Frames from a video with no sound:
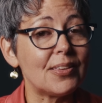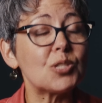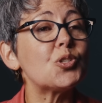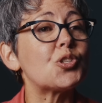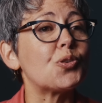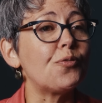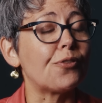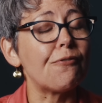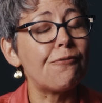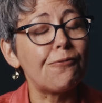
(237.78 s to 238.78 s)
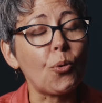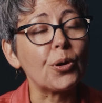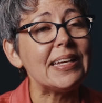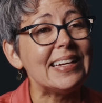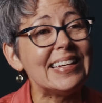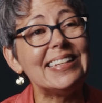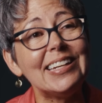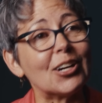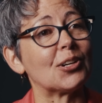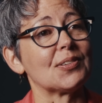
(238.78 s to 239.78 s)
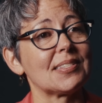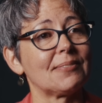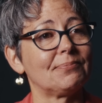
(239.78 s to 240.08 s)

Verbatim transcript: This was true for 40 years.